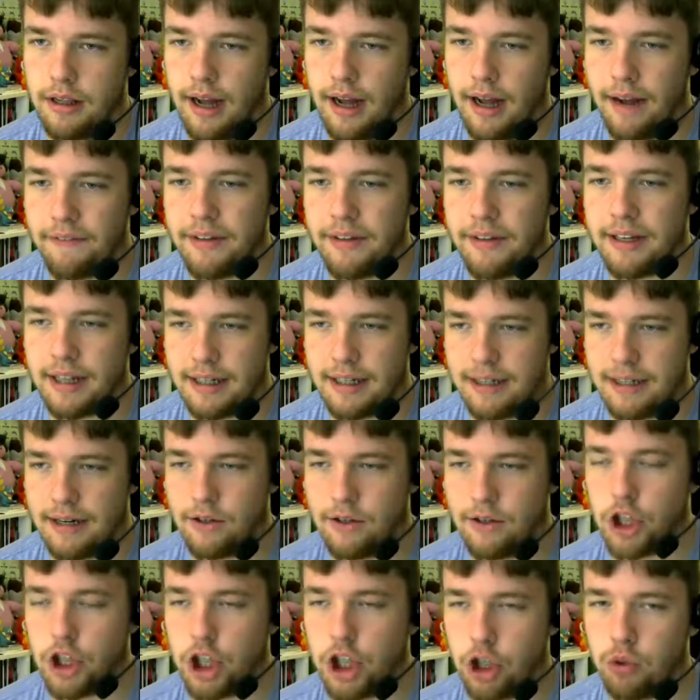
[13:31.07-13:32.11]
I feel like that's how
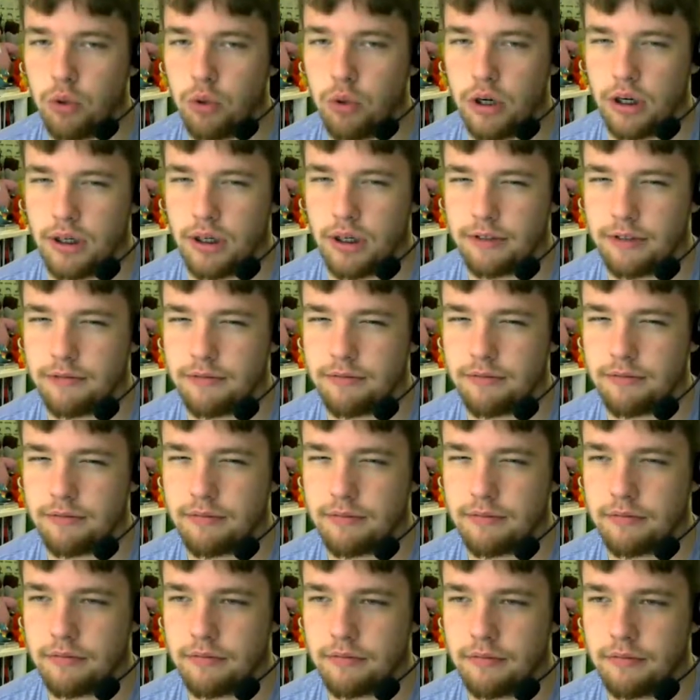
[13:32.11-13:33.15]
it should work.
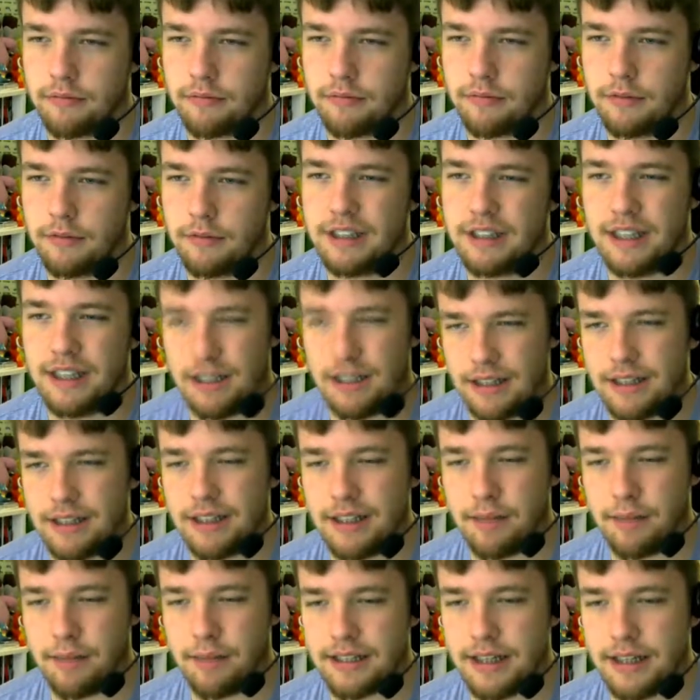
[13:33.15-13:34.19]
Does that doesn't
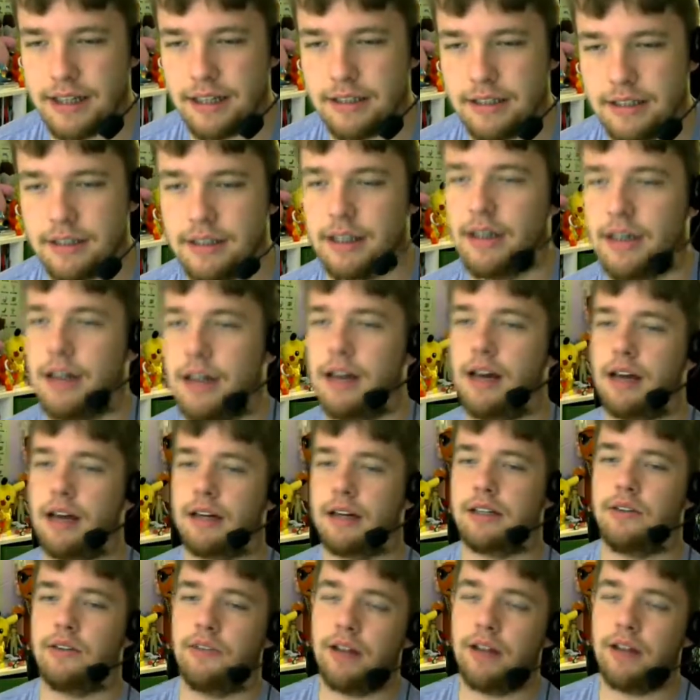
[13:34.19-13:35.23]
that make sense?
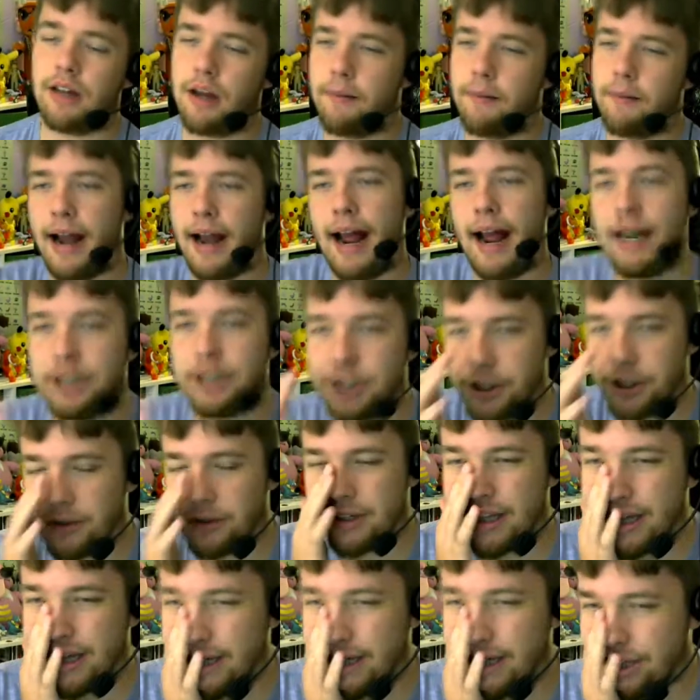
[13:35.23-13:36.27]
Because if they're coming at you
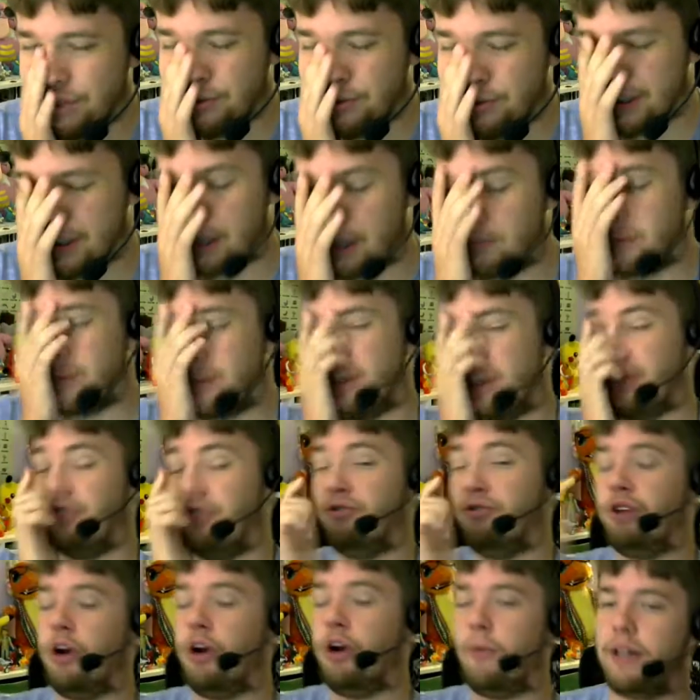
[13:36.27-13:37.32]
and they hit you with something, then
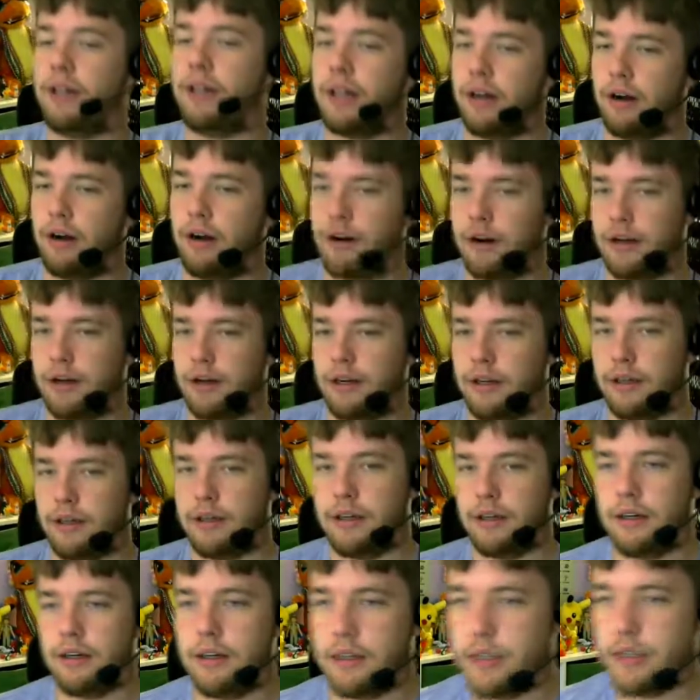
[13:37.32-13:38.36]
you know where they are.
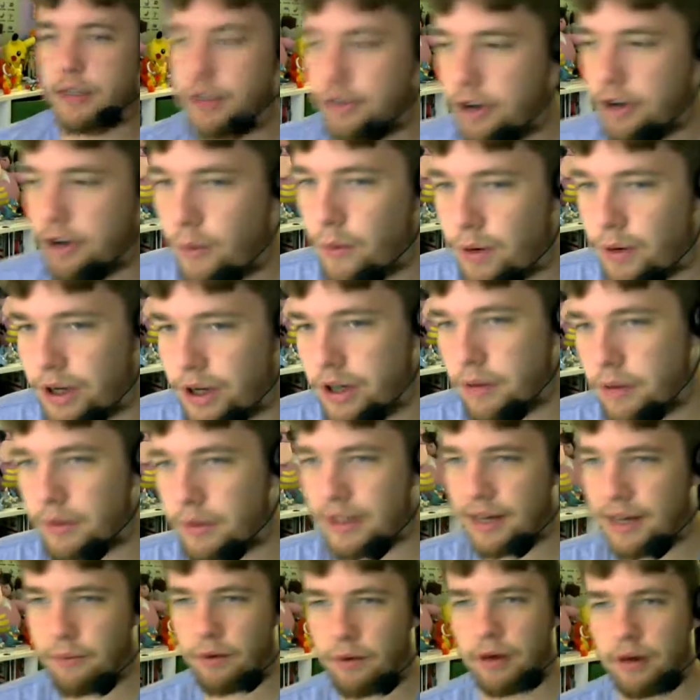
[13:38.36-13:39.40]
You know you know where
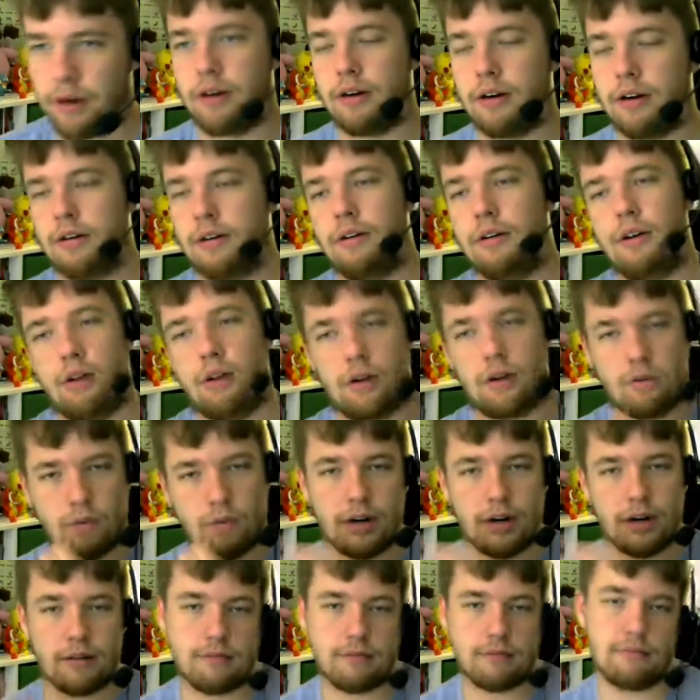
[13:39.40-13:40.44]
they were, or
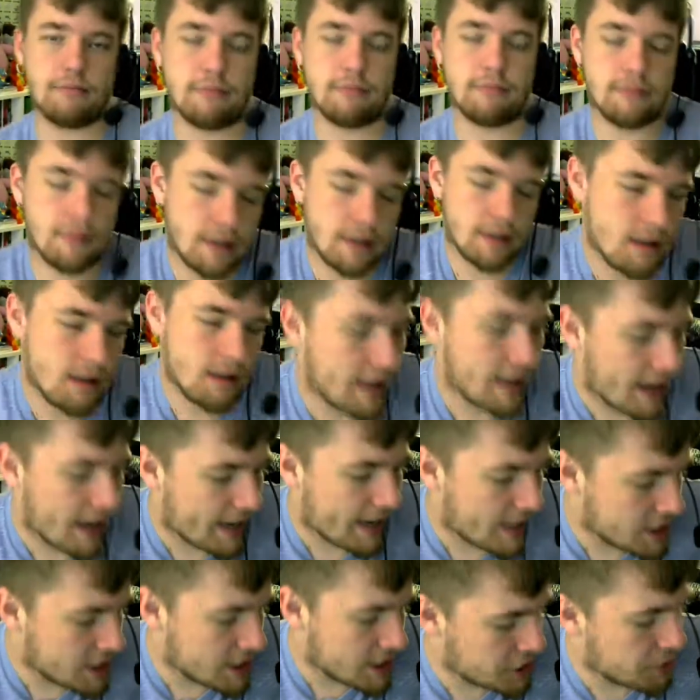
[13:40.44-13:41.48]
where. Yeah, I
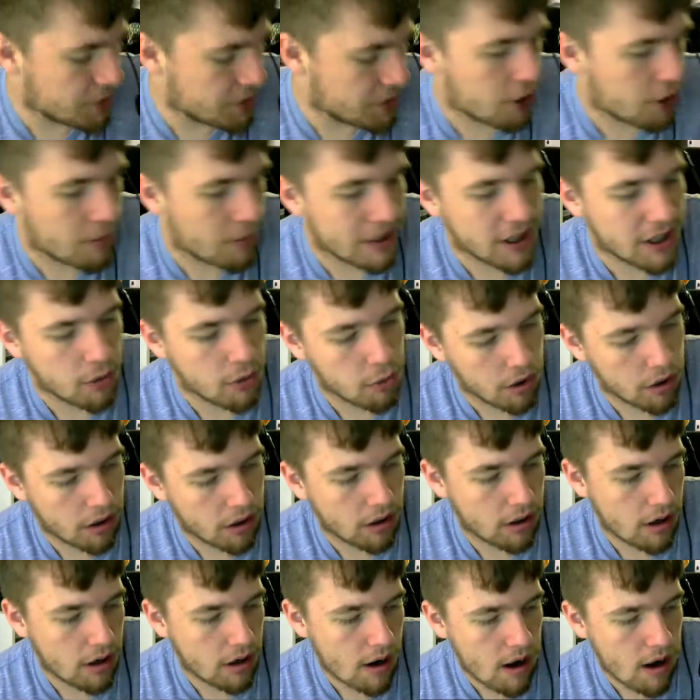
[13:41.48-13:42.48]
guess you would know where they were.